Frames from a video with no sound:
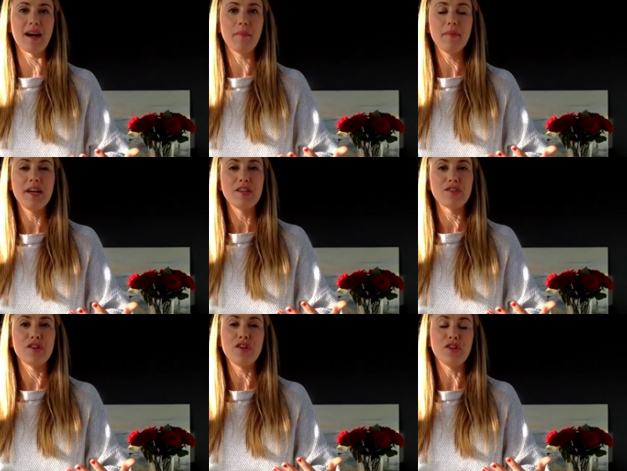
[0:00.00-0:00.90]
up
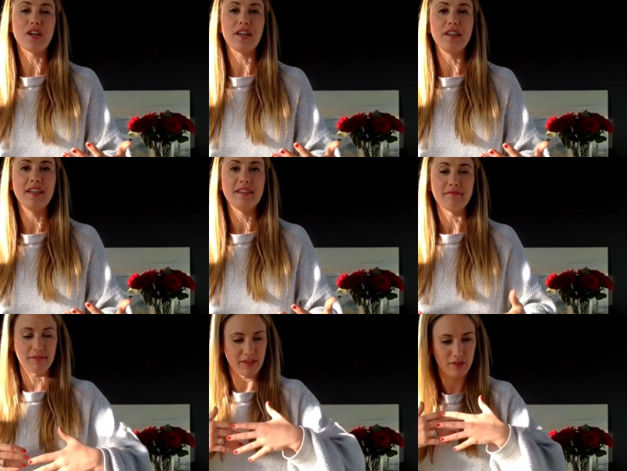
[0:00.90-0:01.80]
so that you can
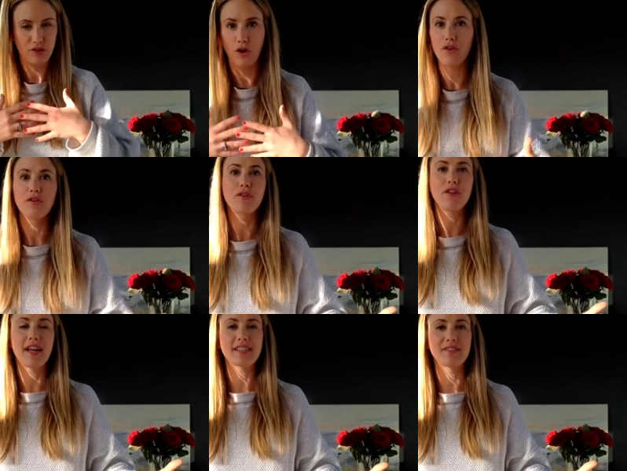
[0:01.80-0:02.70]
go through
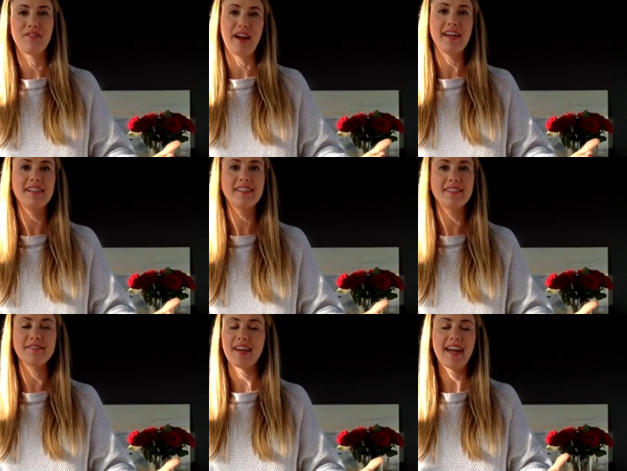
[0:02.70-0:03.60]
the next
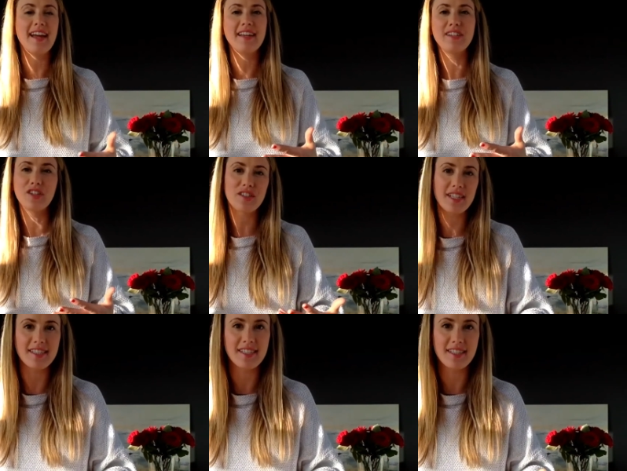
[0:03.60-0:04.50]
phase and your
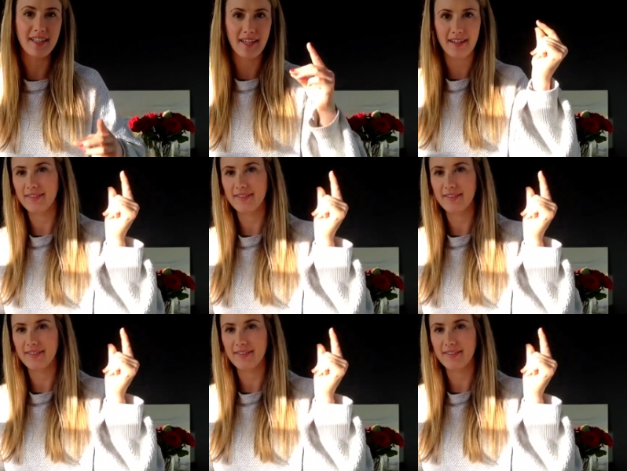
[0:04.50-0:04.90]
desk is clear.